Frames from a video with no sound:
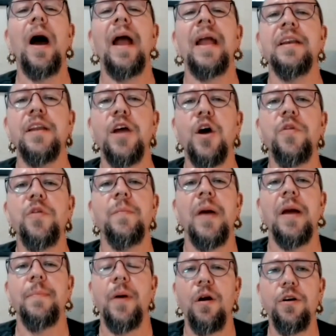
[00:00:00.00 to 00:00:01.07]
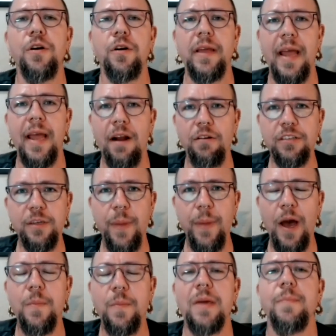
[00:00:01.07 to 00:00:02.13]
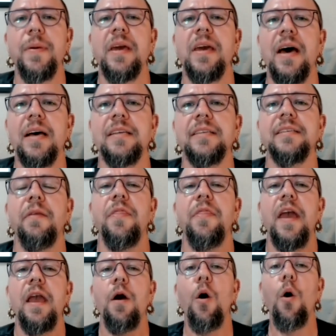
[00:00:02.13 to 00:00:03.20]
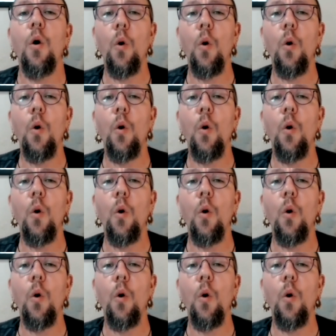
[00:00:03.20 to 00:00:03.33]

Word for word: I know that my partner cares about me because they